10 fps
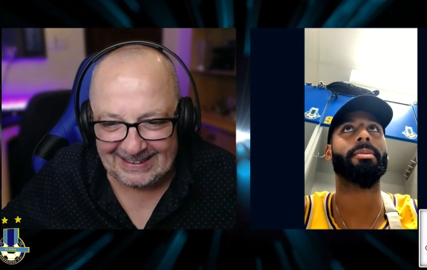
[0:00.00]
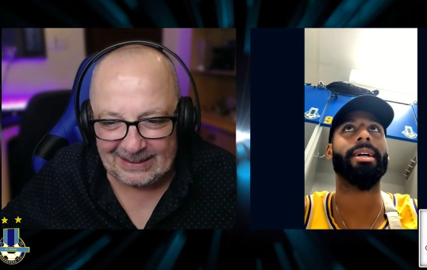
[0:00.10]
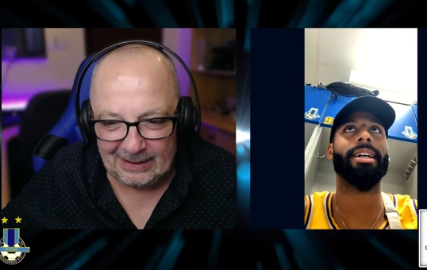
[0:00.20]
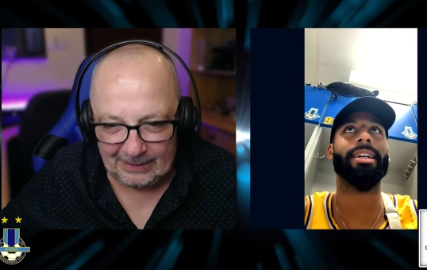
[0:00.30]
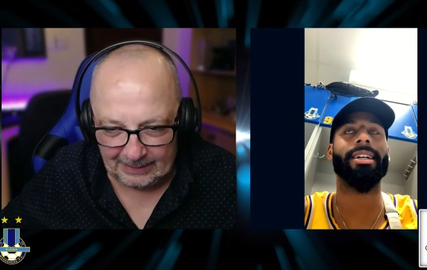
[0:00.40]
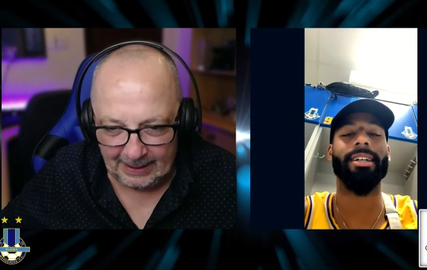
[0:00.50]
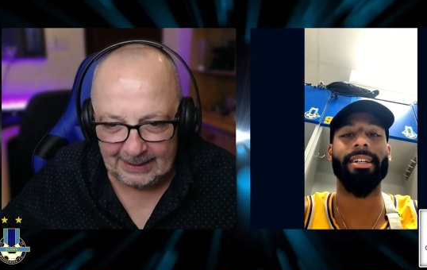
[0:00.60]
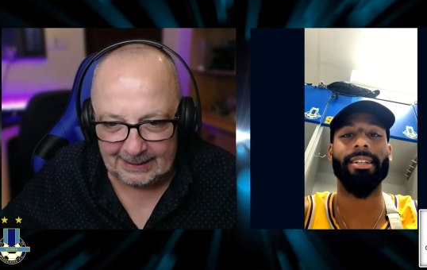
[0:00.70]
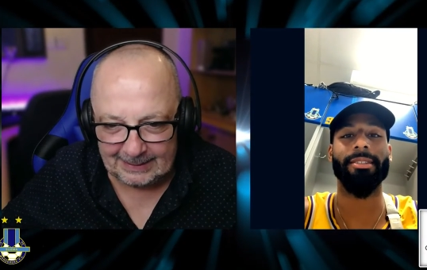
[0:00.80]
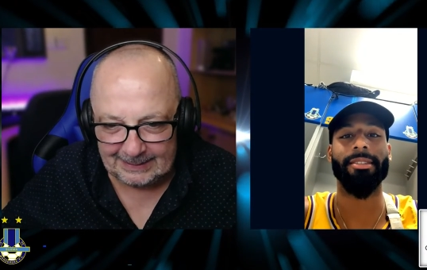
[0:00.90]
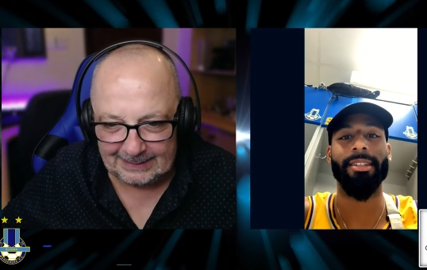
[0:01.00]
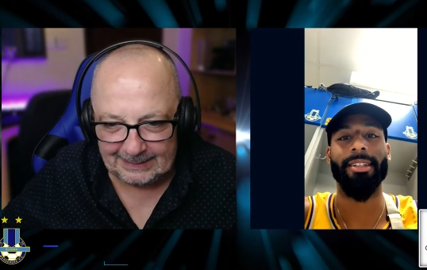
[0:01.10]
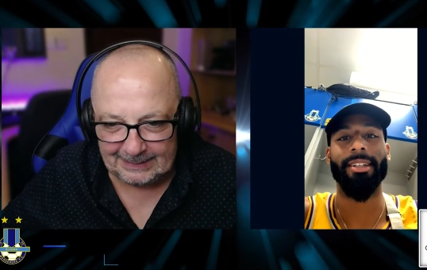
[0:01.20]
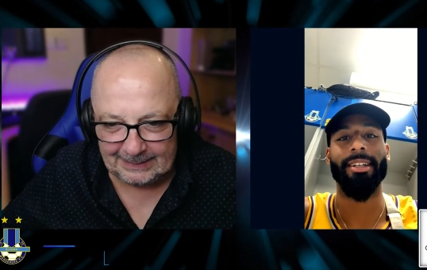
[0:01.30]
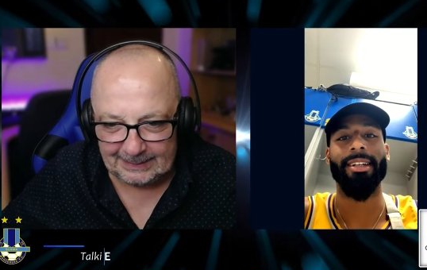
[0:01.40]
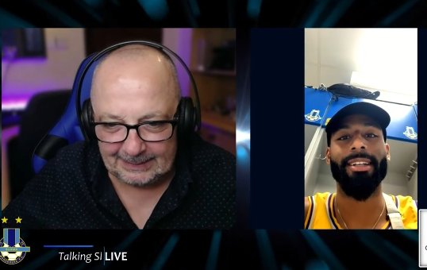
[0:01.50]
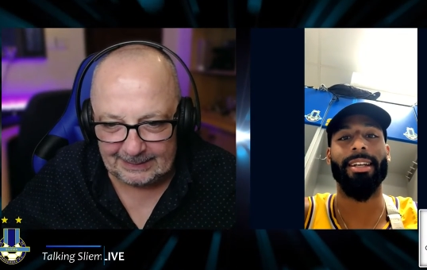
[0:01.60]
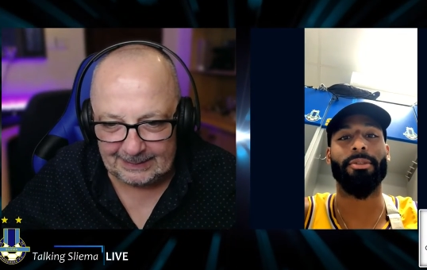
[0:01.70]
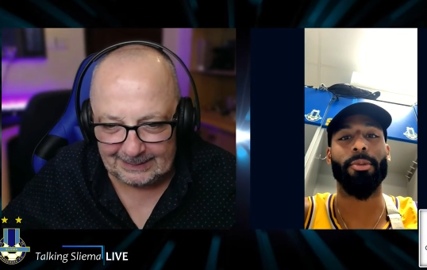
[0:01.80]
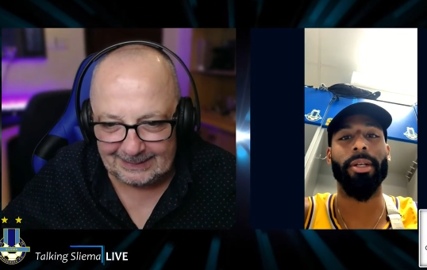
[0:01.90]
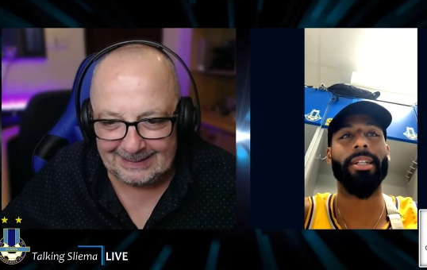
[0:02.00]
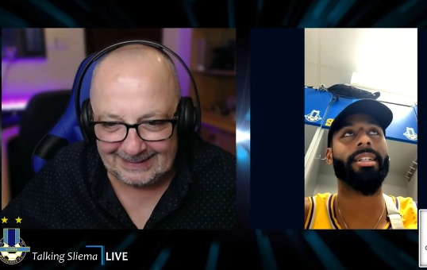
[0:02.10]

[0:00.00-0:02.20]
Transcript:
Speaker 1: from my okay. uh, left